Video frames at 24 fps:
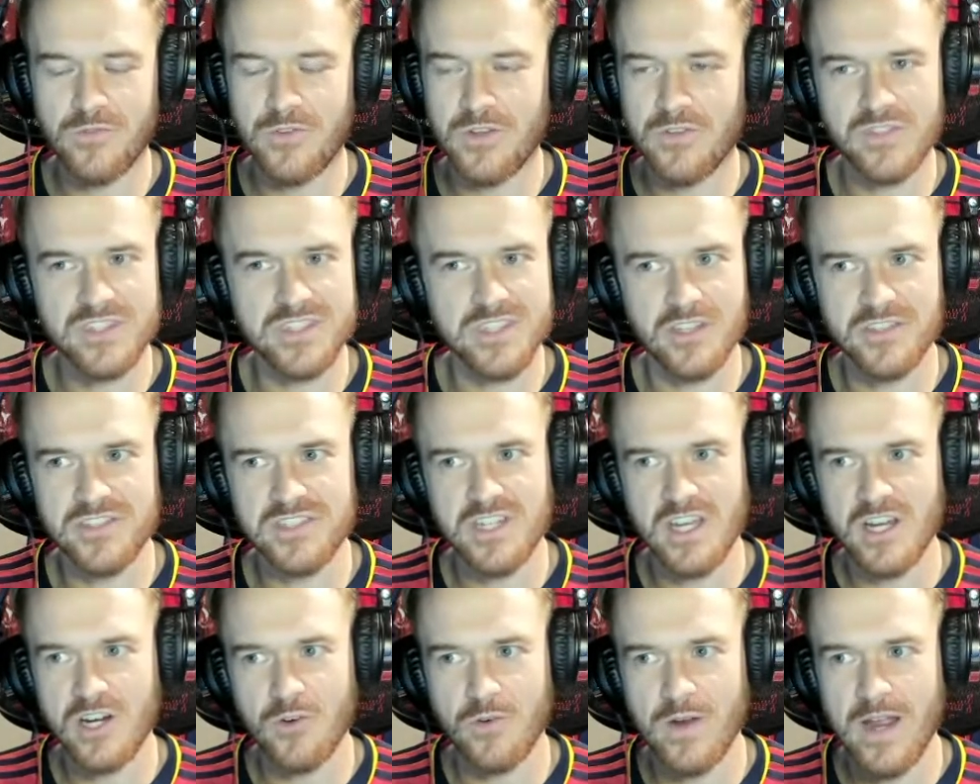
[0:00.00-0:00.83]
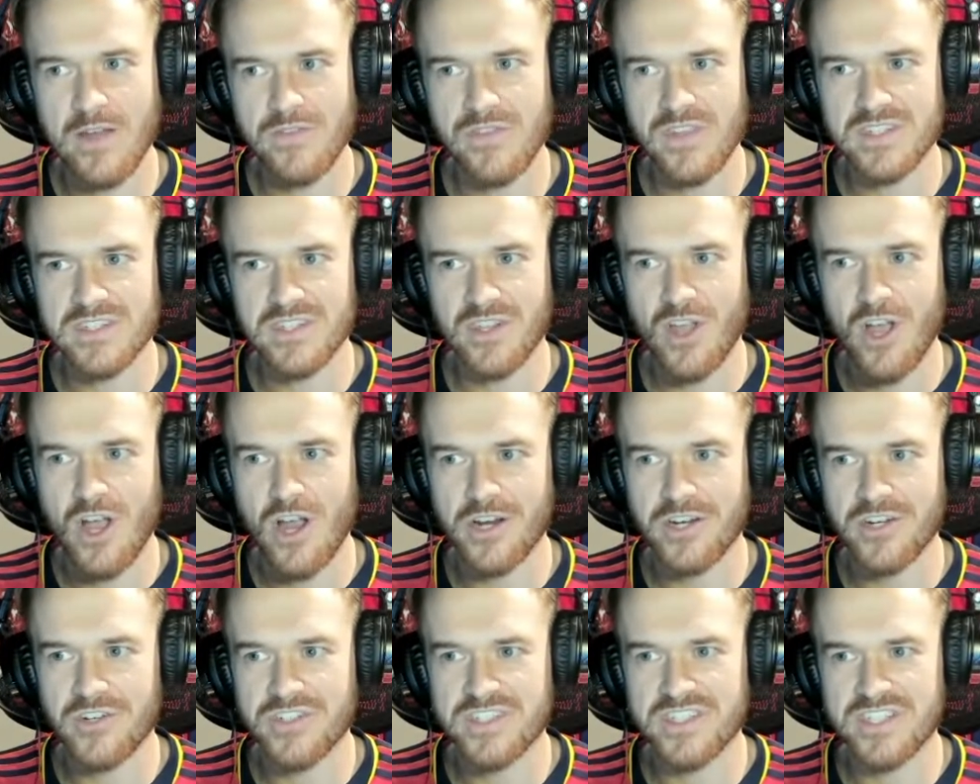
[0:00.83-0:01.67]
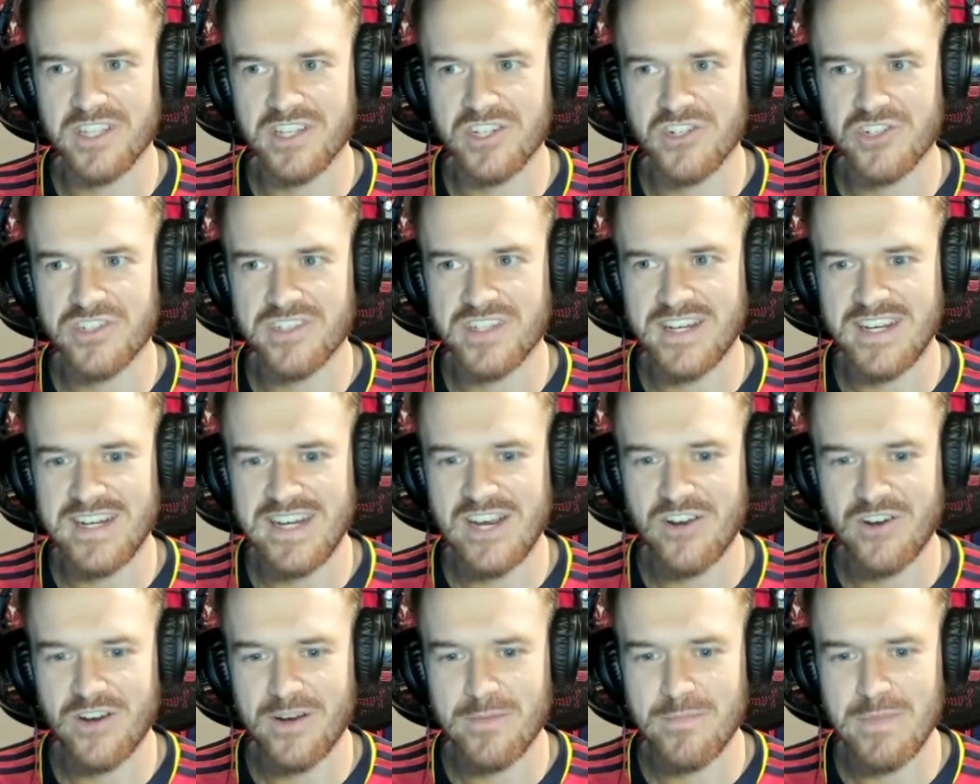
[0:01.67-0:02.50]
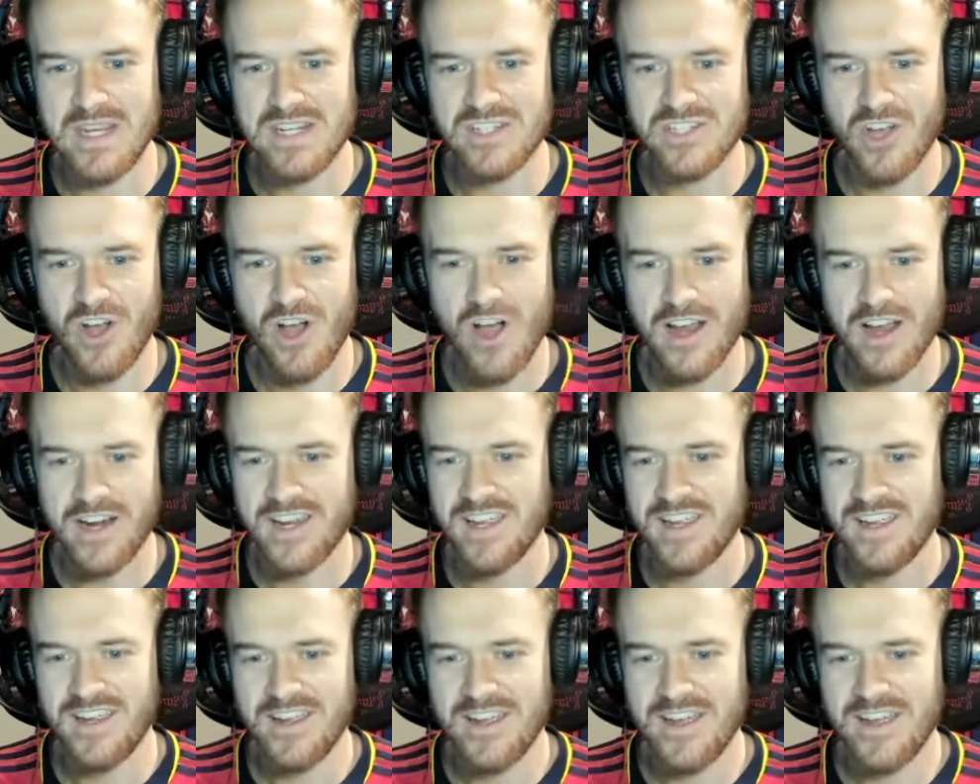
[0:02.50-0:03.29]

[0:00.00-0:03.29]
If you've still stuck around this long and you're still interested in hearing me talk,